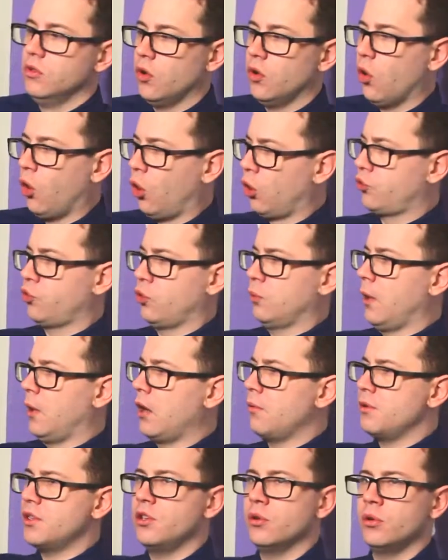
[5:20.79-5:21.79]
orcs were
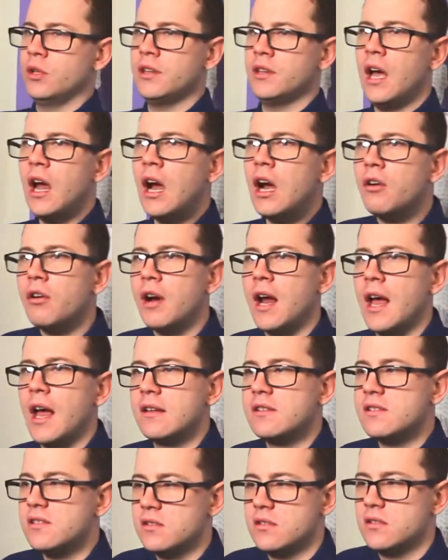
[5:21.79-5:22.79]
barbecuing dire
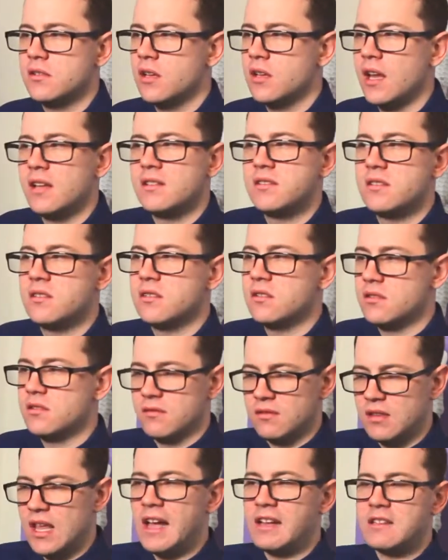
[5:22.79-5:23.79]
rats.
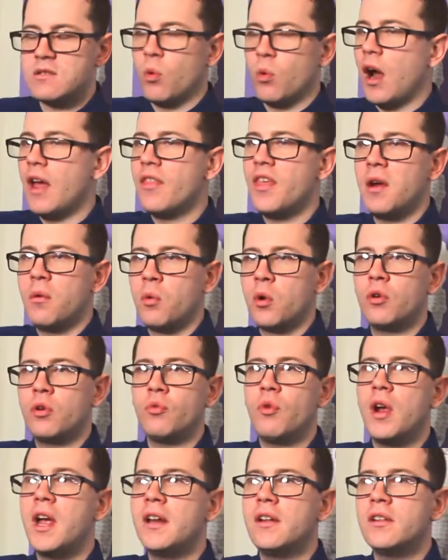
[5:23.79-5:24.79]
That's why they weren't
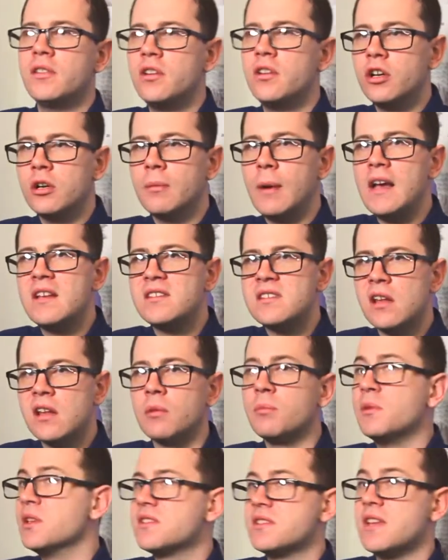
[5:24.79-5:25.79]
raiding the nearby
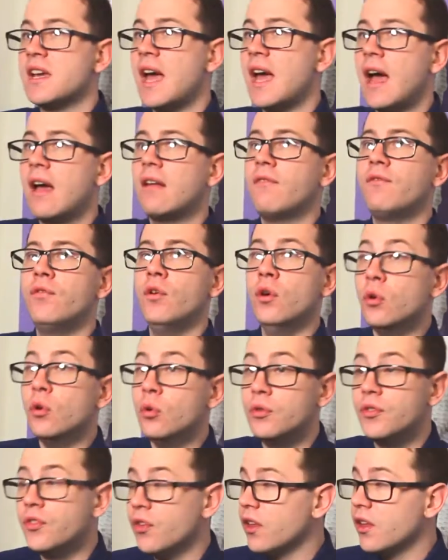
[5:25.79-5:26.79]
settlements. They had
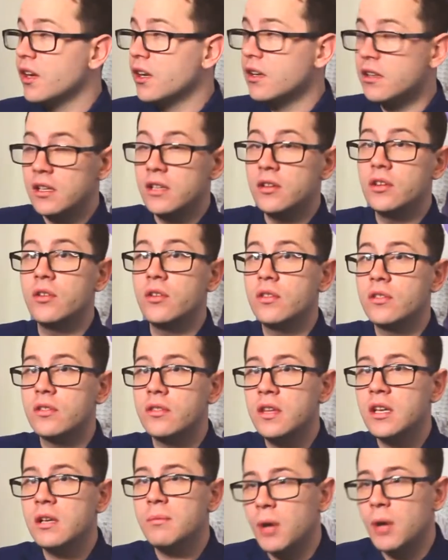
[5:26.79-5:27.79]
food, so they didn't need to
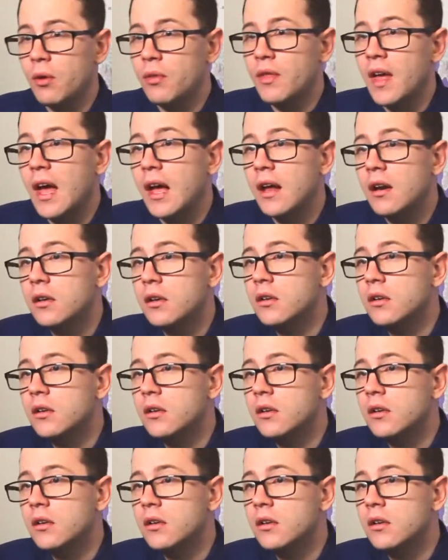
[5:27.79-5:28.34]
think about that.